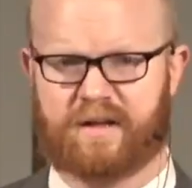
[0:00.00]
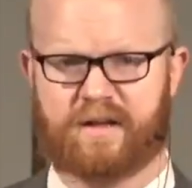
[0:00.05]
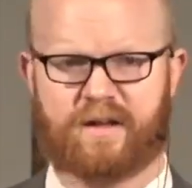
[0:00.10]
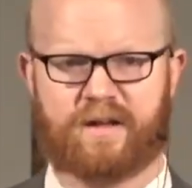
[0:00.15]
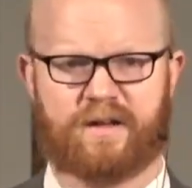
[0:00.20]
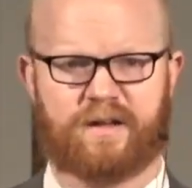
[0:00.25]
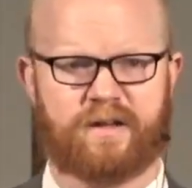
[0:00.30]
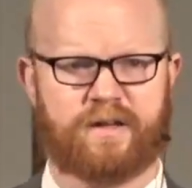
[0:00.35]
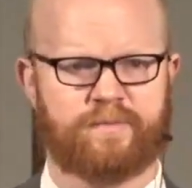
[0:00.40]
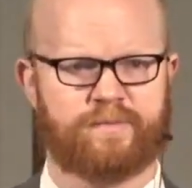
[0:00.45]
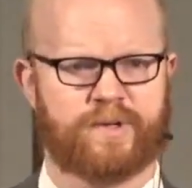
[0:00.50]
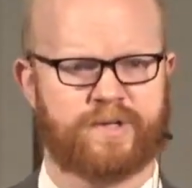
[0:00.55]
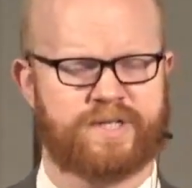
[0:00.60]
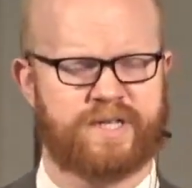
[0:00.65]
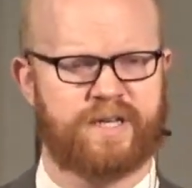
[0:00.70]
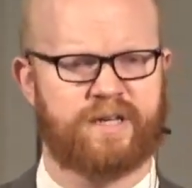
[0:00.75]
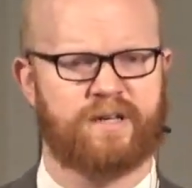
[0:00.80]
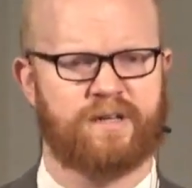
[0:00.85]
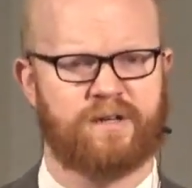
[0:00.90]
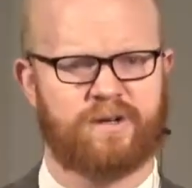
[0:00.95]
In
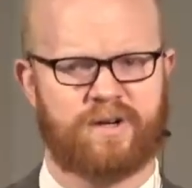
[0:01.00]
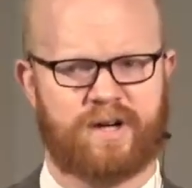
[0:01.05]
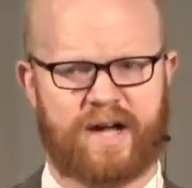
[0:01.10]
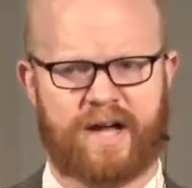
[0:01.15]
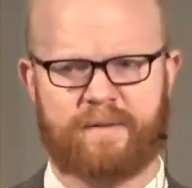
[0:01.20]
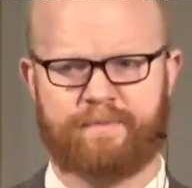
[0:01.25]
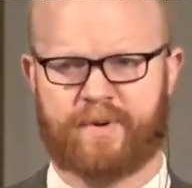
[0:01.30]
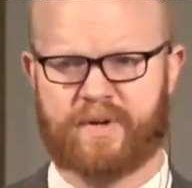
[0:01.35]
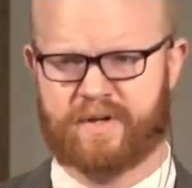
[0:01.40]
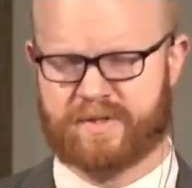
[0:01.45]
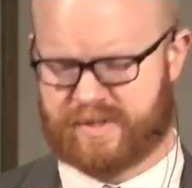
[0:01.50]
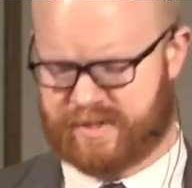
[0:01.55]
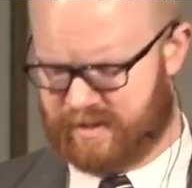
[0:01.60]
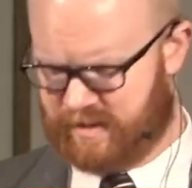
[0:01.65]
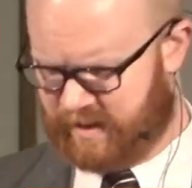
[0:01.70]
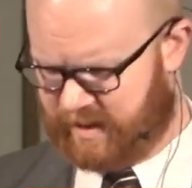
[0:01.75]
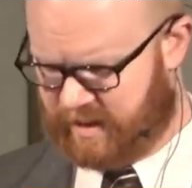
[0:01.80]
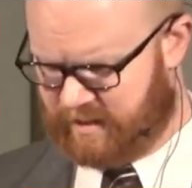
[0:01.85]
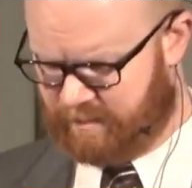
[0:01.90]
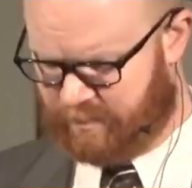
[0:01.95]
particular, I
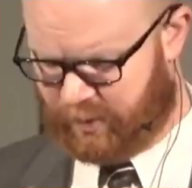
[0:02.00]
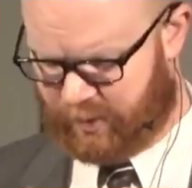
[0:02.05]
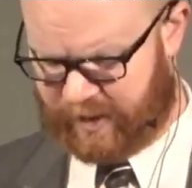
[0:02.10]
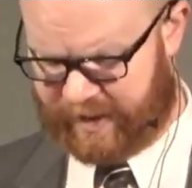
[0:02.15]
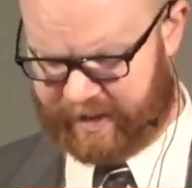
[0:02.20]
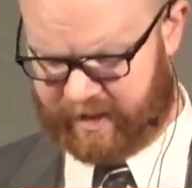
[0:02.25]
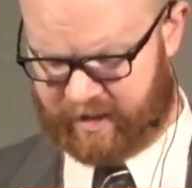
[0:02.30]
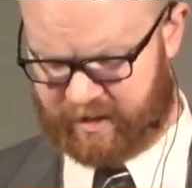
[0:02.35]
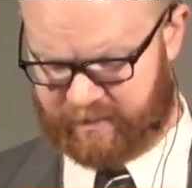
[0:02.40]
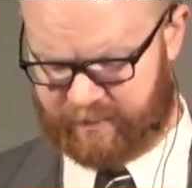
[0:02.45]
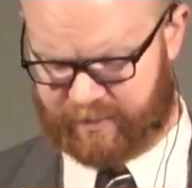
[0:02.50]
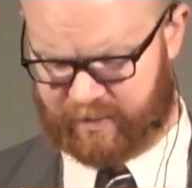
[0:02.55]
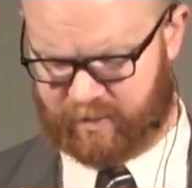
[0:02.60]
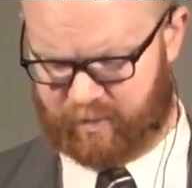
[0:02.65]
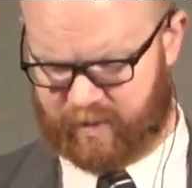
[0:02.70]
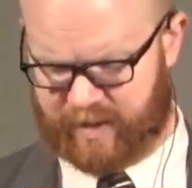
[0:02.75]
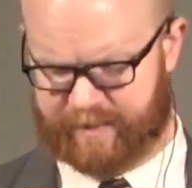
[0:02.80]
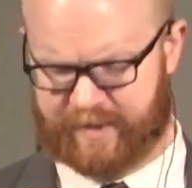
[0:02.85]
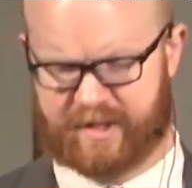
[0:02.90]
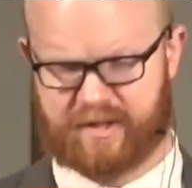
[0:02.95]
personally am praying for
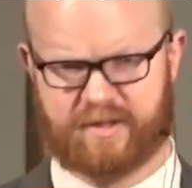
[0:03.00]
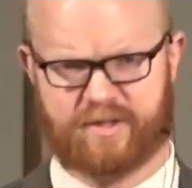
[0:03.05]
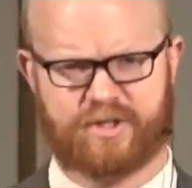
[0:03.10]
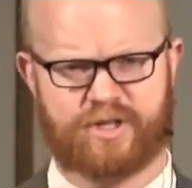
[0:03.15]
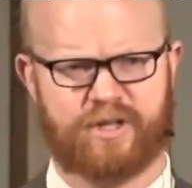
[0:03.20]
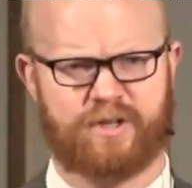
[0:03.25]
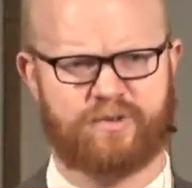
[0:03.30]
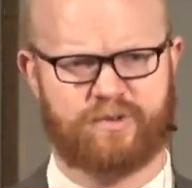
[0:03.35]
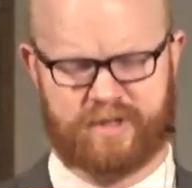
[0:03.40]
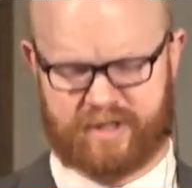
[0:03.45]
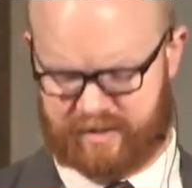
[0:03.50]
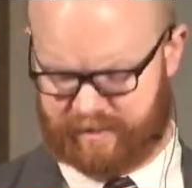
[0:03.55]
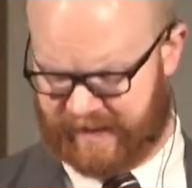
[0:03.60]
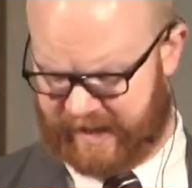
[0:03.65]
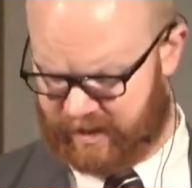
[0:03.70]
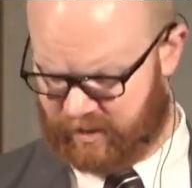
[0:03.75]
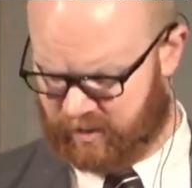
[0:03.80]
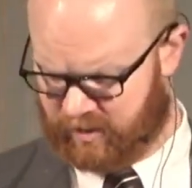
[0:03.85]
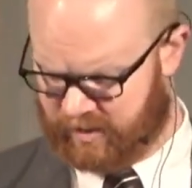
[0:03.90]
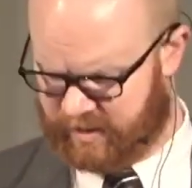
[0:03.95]
women and children and
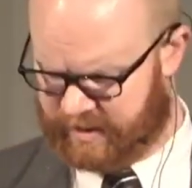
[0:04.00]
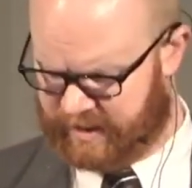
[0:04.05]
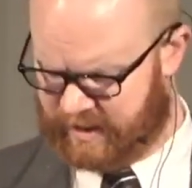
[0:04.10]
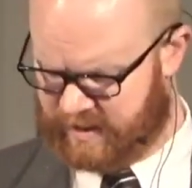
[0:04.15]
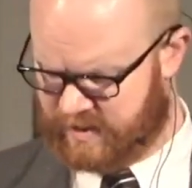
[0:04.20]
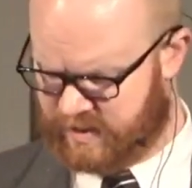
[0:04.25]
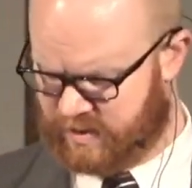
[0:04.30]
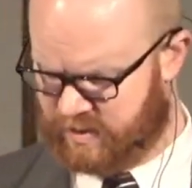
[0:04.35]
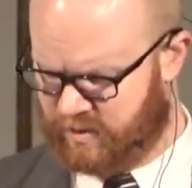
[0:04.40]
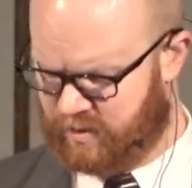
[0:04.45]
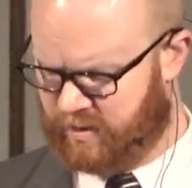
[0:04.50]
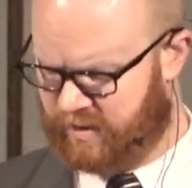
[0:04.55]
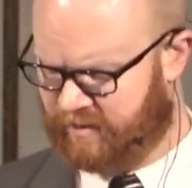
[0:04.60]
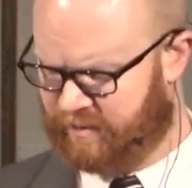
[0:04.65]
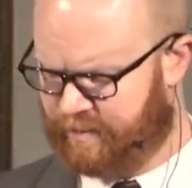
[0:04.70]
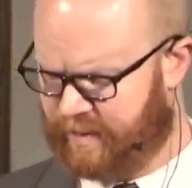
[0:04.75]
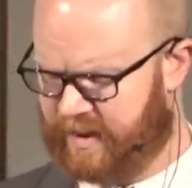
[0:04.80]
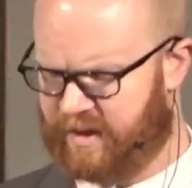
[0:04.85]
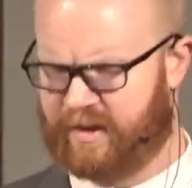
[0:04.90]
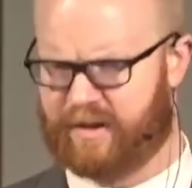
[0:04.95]
minorities who
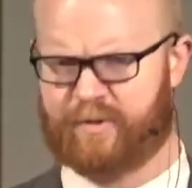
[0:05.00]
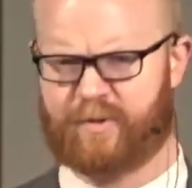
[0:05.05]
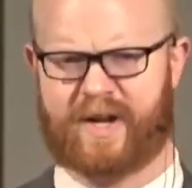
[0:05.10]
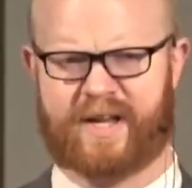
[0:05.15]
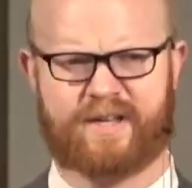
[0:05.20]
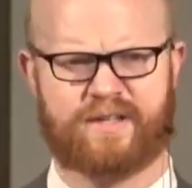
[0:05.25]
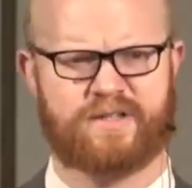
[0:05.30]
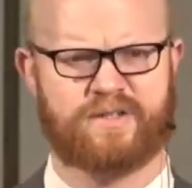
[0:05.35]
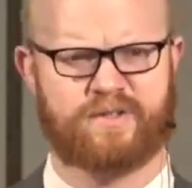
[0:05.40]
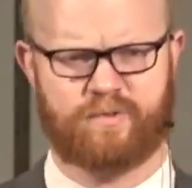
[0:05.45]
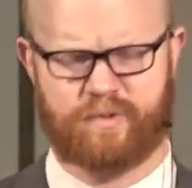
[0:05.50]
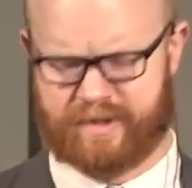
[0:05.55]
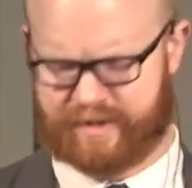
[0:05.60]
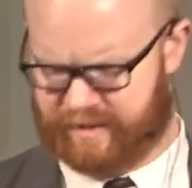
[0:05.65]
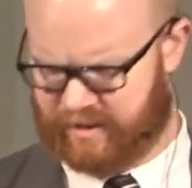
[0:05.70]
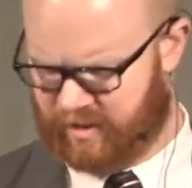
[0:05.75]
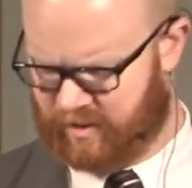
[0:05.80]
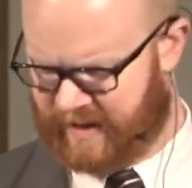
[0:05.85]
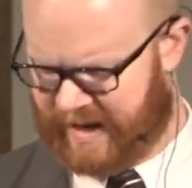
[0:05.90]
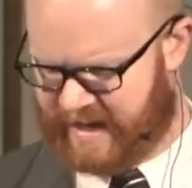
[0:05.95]
have been threatened with
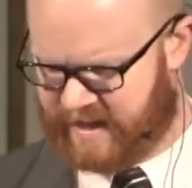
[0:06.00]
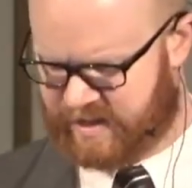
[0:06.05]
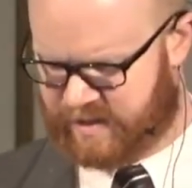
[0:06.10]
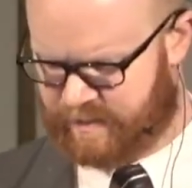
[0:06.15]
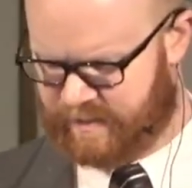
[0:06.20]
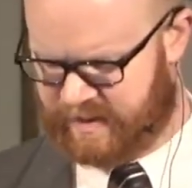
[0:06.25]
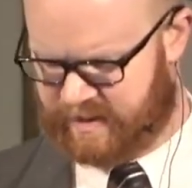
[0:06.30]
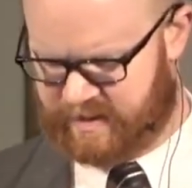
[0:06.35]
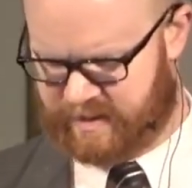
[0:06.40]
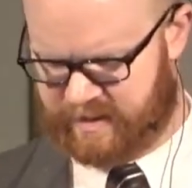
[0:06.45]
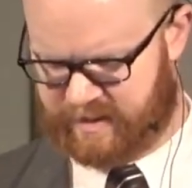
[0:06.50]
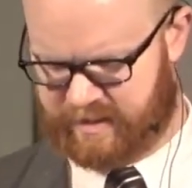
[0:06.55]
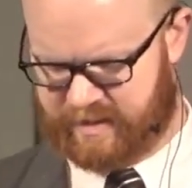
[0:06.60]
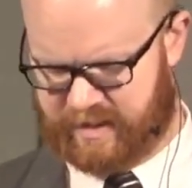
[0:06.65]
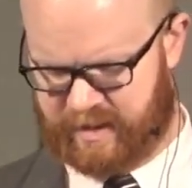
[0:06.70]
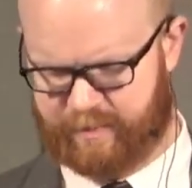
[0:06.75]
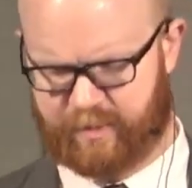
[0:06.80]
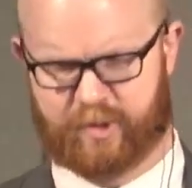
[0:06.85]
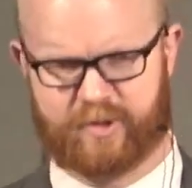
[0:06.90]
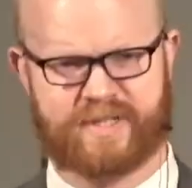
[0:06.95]
harassment,
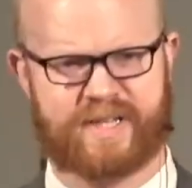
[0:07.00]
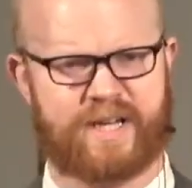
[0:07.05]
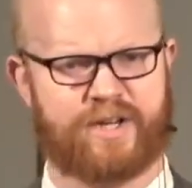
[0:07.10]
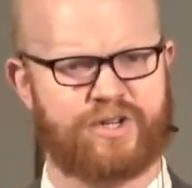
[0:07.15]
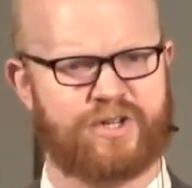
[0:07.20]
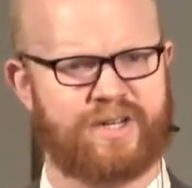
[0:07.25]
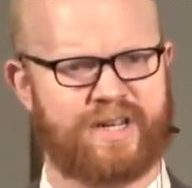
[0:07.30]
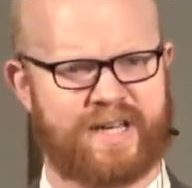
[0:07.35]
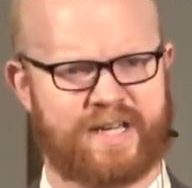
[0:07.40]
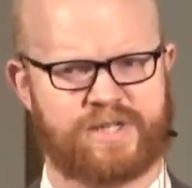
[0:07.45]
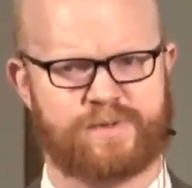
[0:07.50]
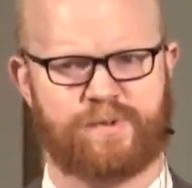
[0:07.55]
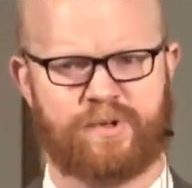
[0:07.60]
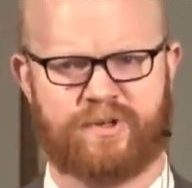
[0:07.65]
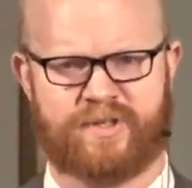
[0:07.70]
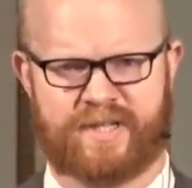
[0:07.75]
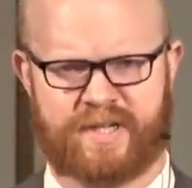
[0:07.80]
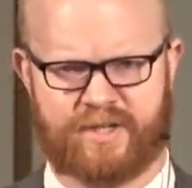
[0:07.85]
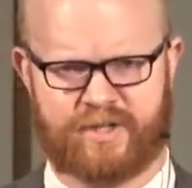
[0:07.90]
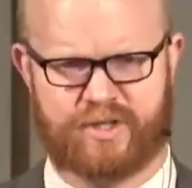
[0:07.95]
deportation,
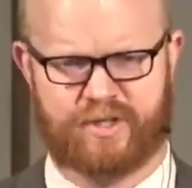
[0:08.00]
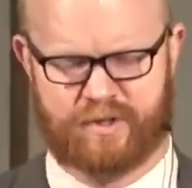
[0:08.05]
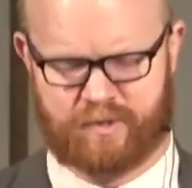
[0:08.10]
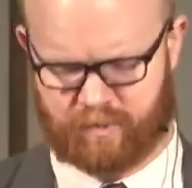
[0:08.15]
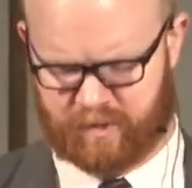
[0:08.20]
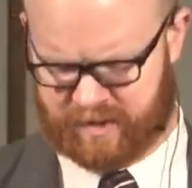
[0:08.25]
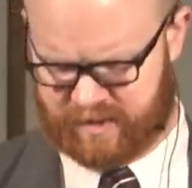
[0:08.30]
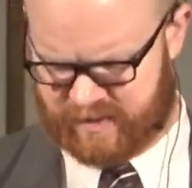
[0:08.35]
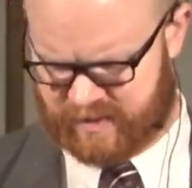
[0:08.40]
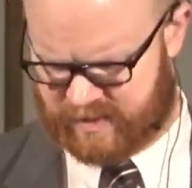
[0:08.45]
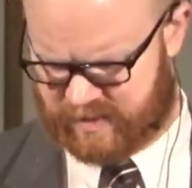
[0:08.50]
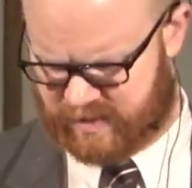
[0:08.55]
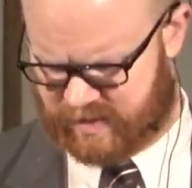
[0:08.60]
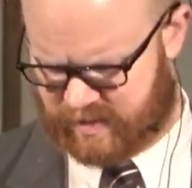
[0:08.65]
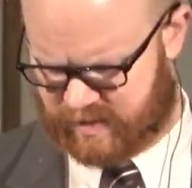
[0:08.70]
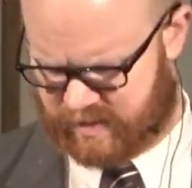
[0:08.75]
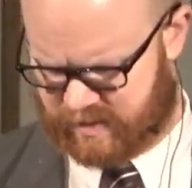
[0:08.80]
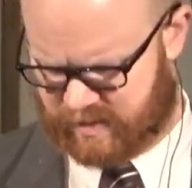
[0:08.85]
exploitation, and worse.